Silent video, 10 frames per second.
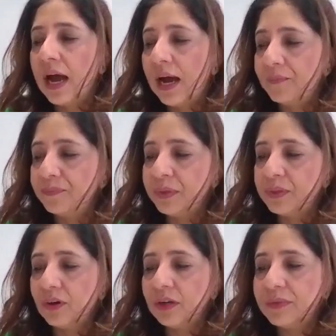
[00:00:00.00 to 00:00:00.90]
But
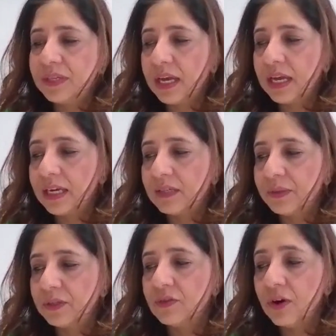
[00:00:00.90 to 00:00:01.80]
all I'm saying is,
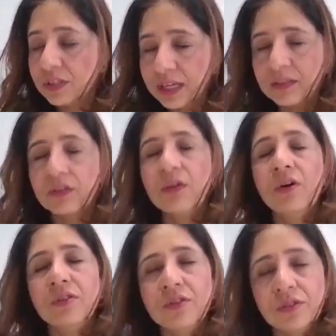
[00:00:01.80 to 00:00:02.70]
but not at the
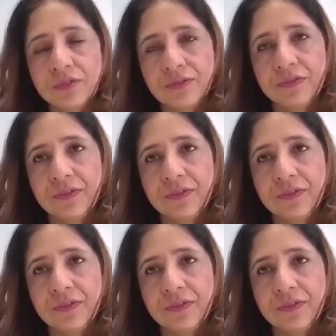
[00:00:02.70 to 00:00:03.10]
cost of